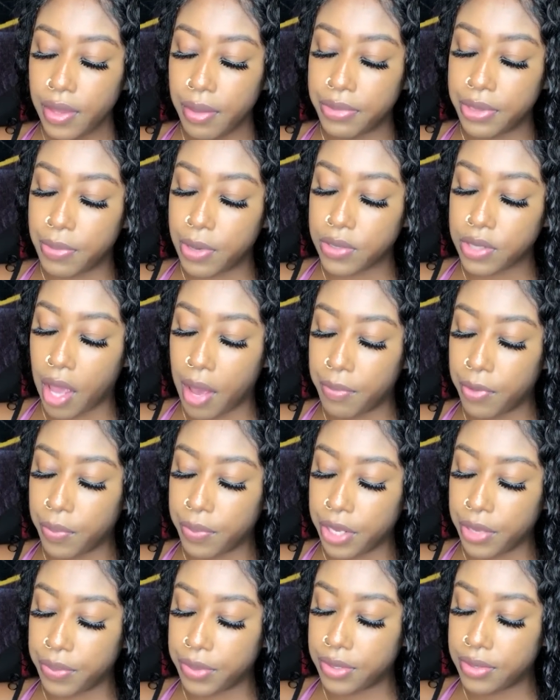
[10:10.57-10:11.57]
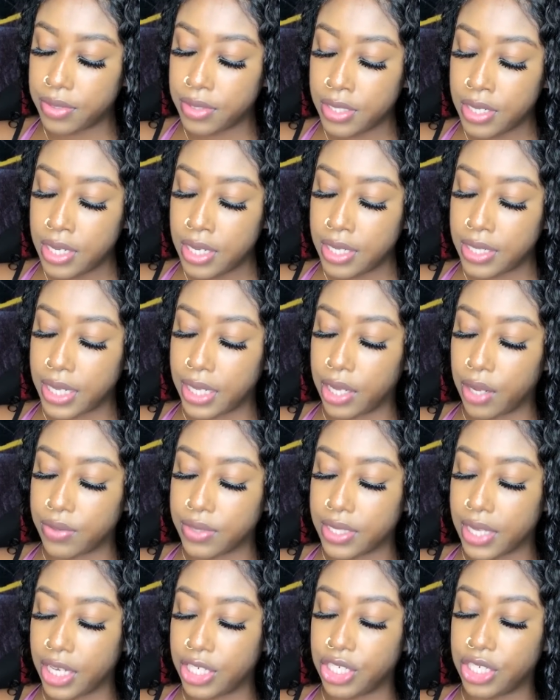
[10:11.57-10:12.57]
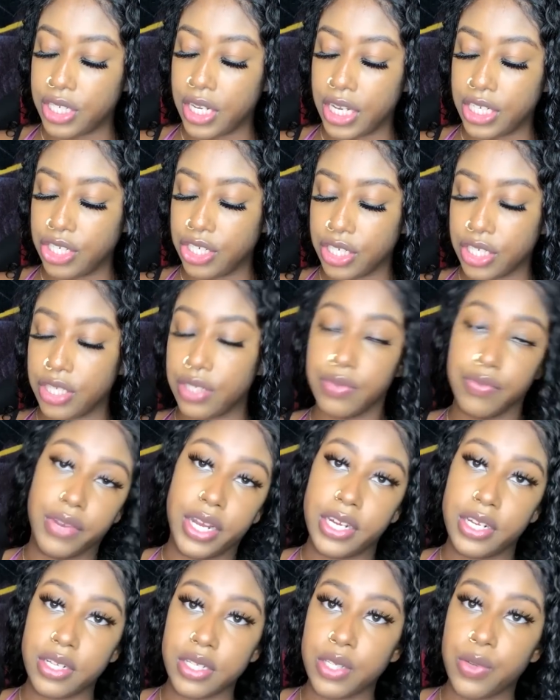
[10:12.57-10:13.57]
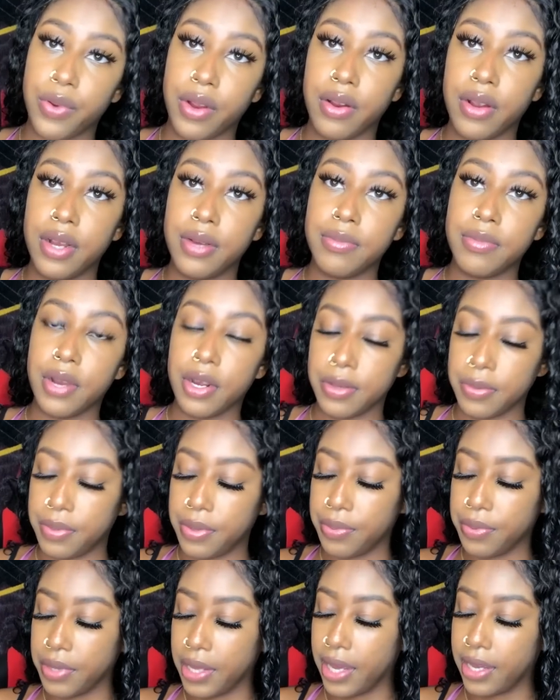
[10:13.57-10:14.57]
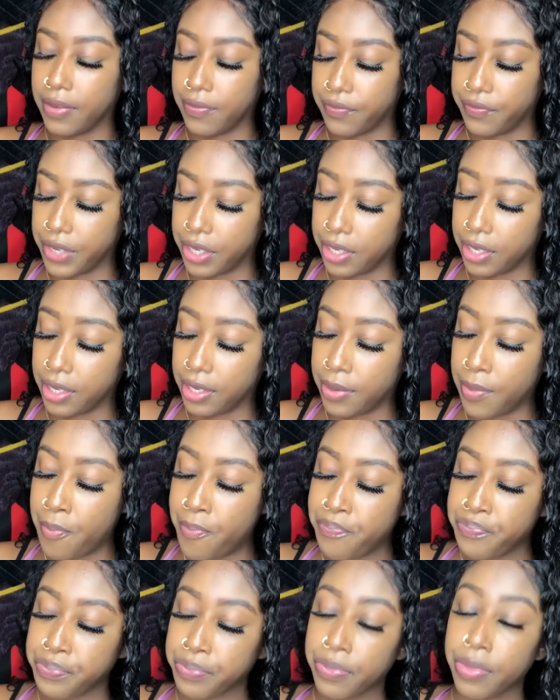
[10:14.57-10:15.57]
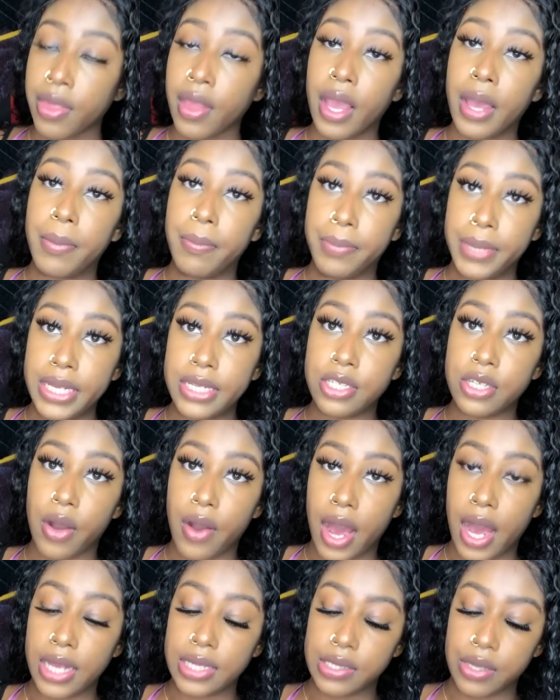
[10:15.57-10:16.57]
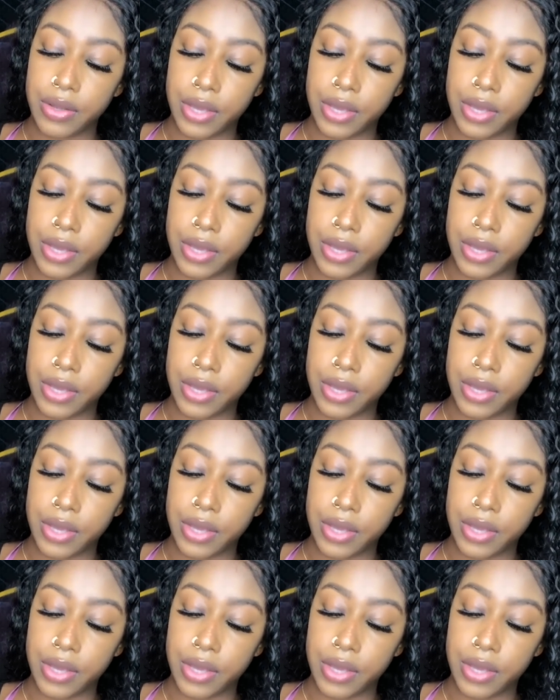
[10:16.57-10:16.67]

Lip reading: The most humble people that don't say shit and just ready to square up are the people that can fucking beat your ass,